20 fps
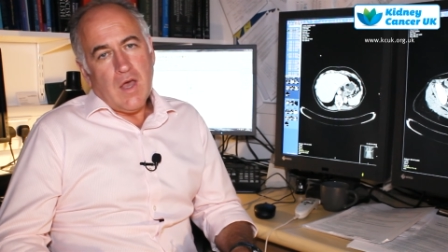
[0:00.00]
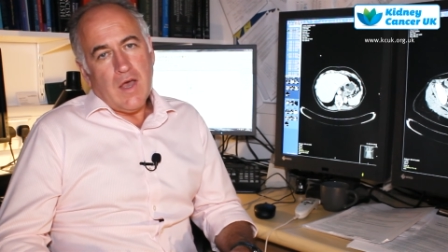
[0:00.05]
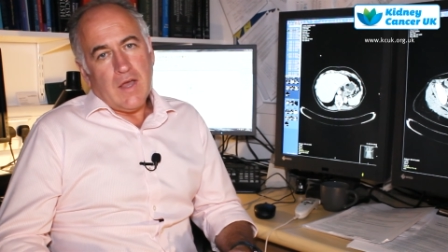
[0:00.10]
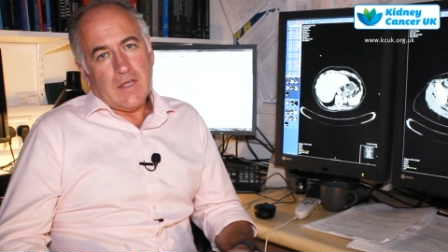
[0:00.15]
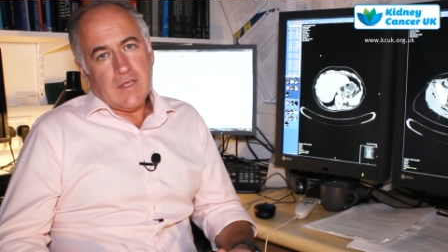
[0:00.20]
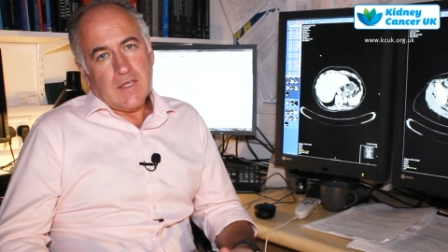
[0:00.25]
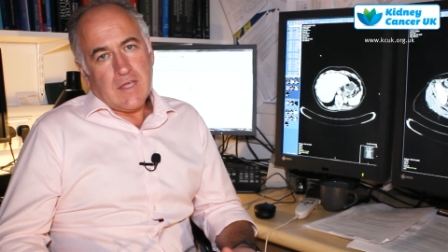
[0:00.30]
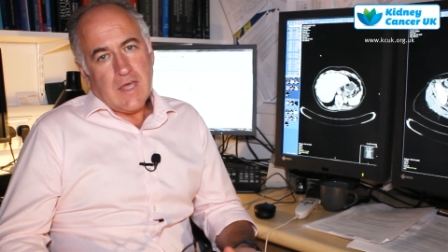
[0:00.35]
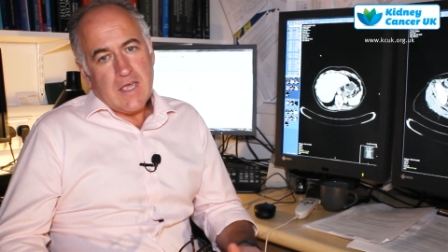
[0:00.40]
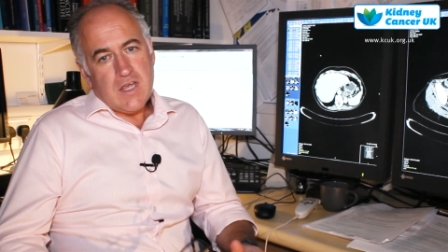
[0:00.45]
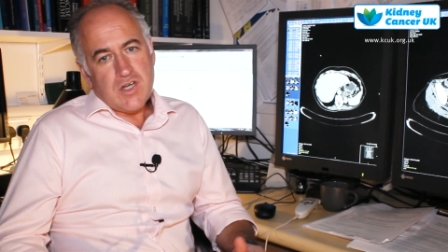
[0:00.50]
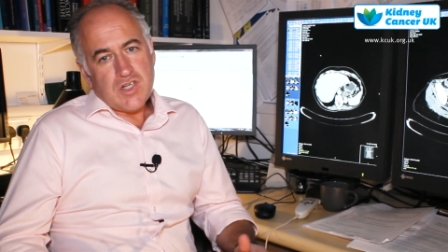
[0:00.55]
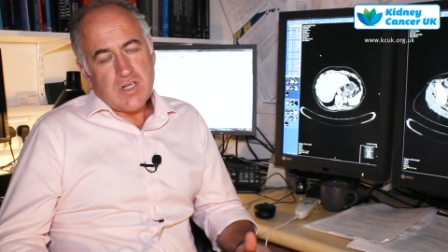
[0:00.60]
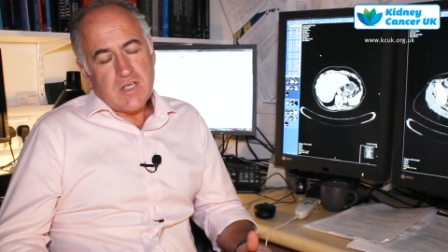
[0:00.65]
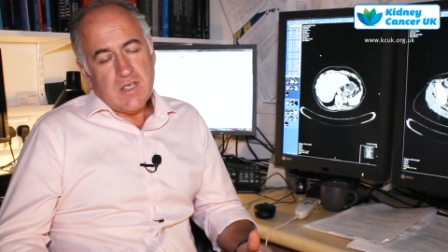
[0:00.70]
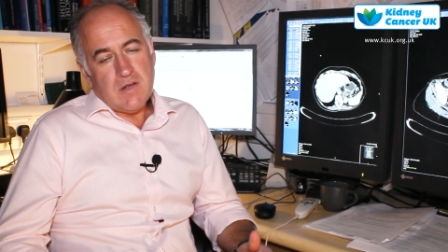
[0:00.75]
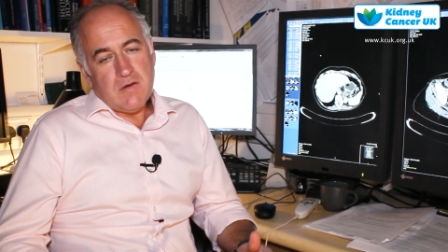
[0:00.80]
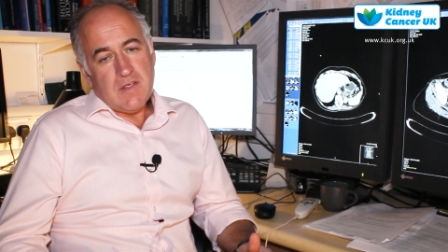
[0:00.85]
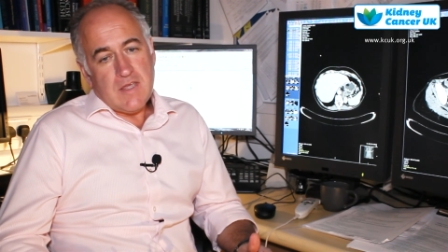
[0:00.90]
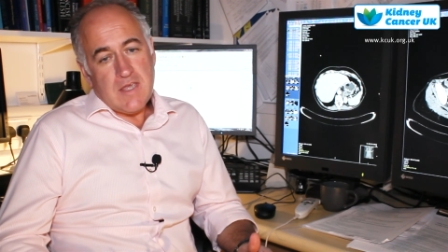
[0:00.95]

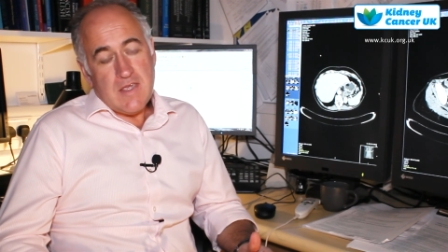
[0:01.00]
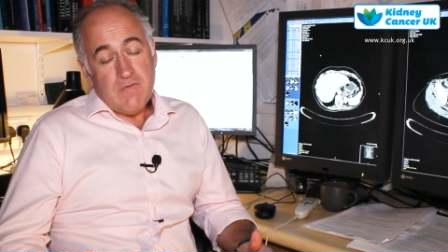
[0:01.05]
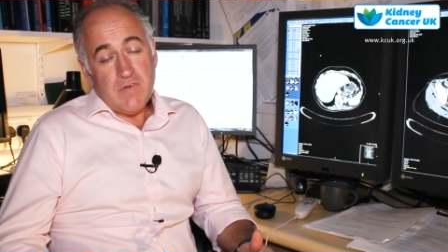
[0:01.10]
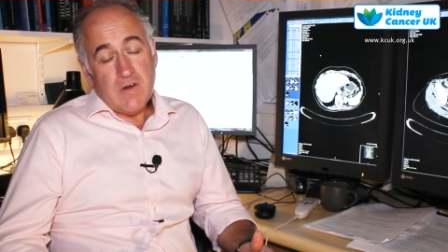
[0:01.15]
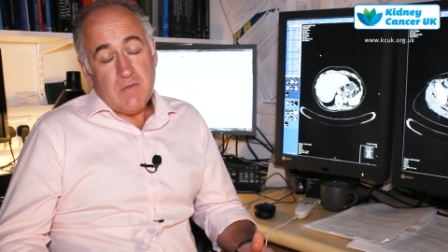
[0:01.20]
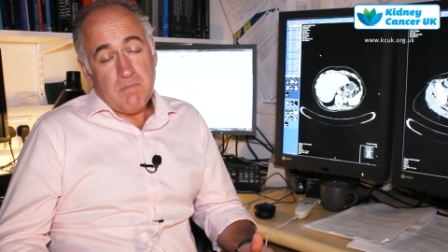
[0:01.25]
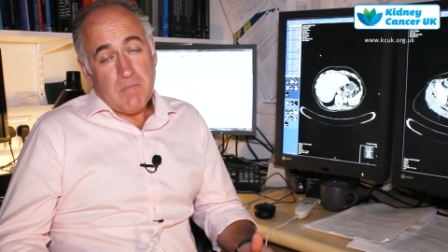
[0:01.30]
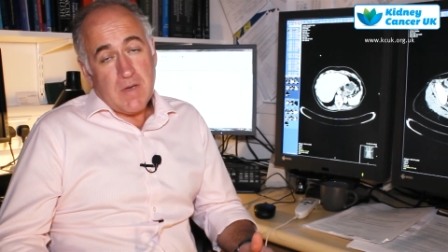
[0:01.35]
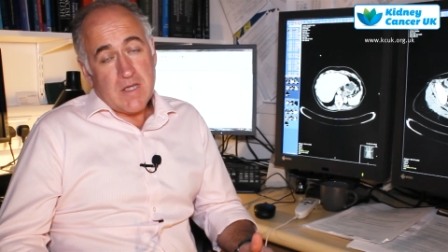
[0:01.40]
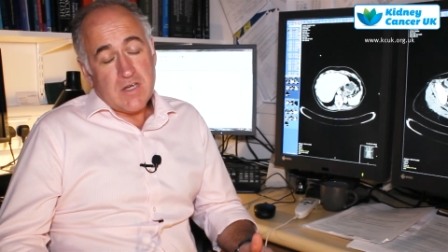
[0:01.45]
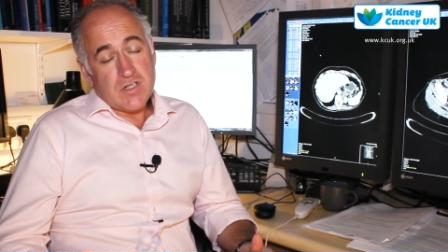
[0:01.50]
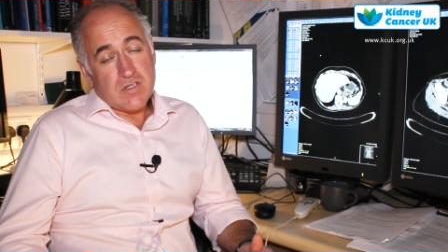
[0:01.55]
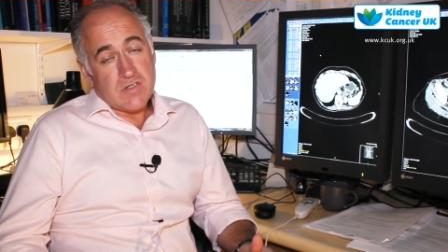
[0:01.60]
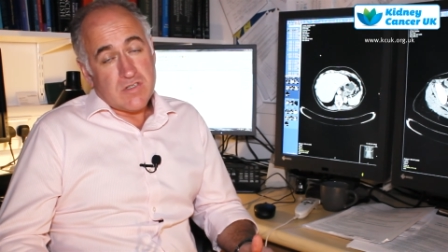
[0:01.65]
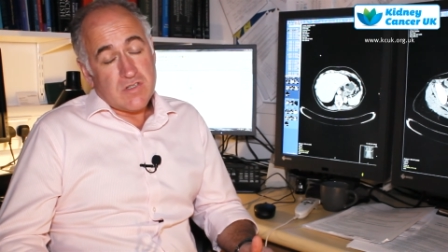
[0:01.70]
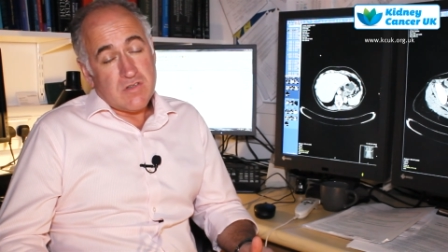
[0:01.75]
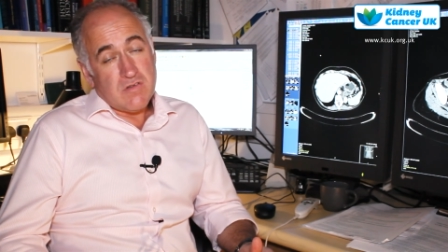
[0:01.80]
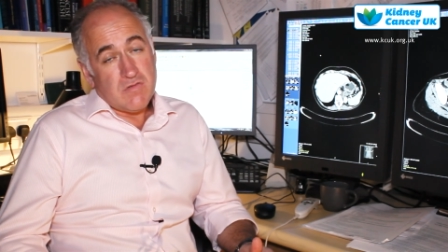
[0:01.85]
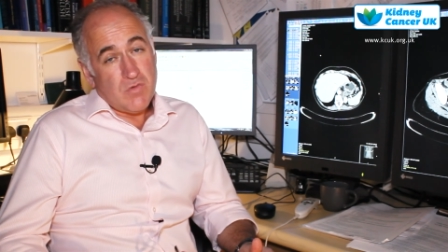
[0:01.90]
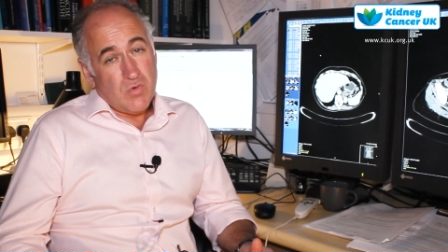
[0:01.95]
Occasionally, and even in
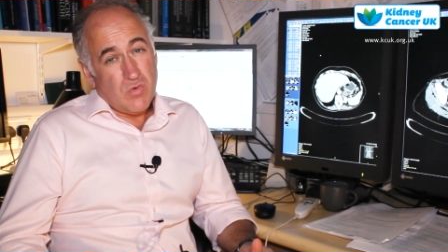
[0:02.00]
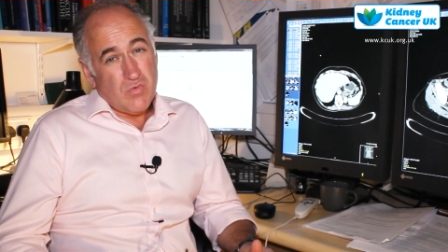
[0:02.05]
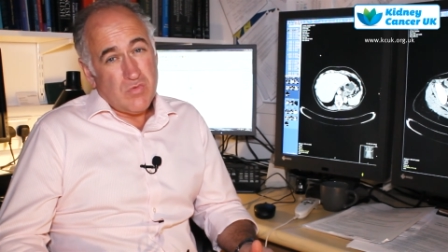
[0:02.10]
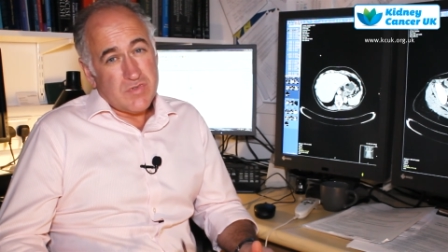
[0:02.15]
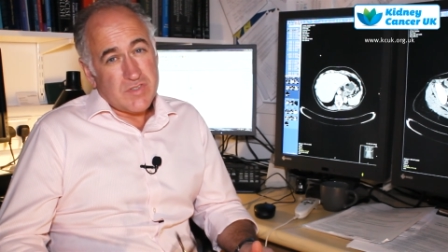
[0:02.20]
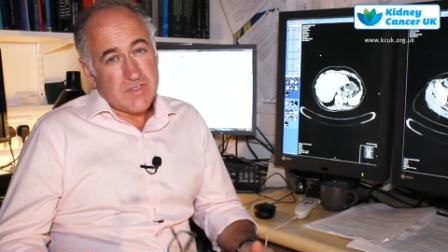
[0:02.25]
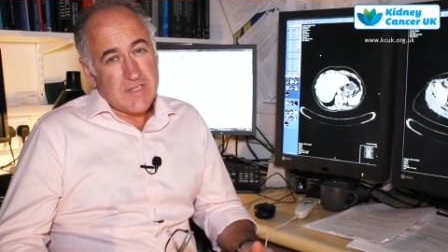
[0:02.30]
patients who've